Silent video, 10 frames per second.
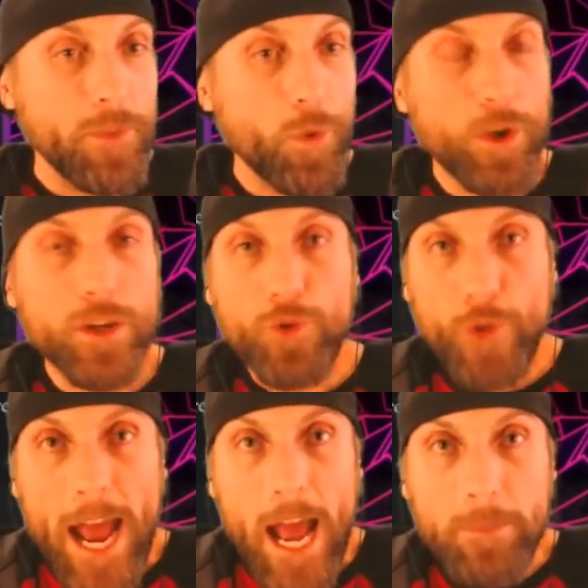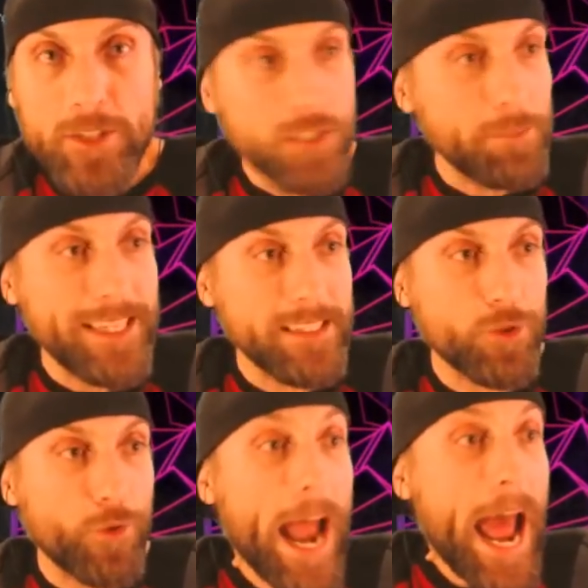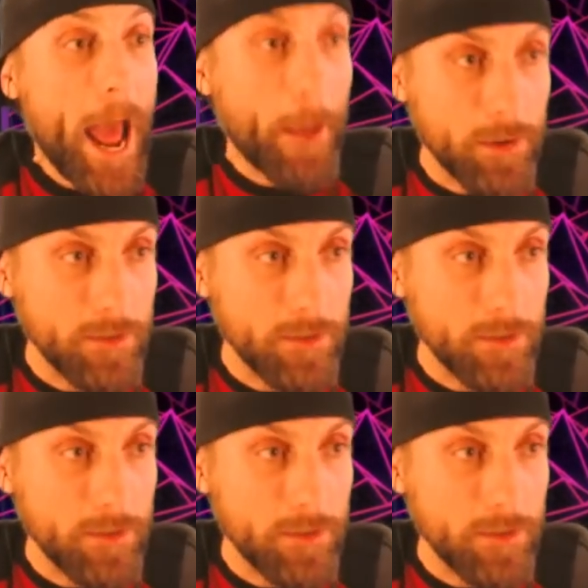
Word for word: The word crab just means grab.